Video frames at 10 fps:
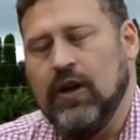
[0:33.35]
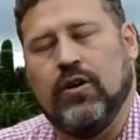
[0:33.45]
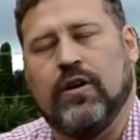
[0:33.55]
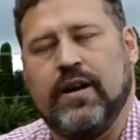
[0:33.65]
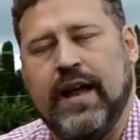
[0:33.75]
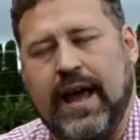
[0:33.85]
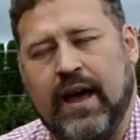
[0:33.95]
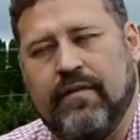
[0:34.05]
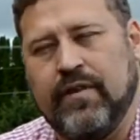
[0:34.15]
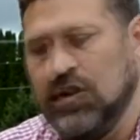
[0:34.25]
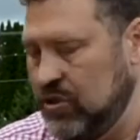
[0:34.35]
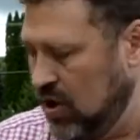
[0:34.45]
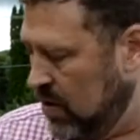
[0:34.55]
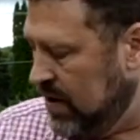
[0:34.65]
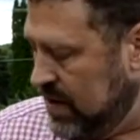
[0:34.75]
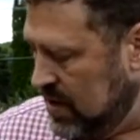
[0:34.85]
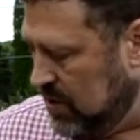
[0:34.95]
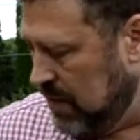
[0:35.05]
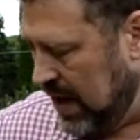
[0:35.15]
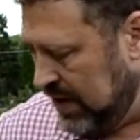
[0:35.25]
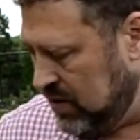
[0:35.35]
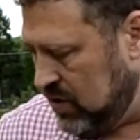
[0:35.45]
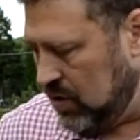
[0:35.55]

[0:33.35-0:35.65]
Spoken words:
you're going to have two of these beds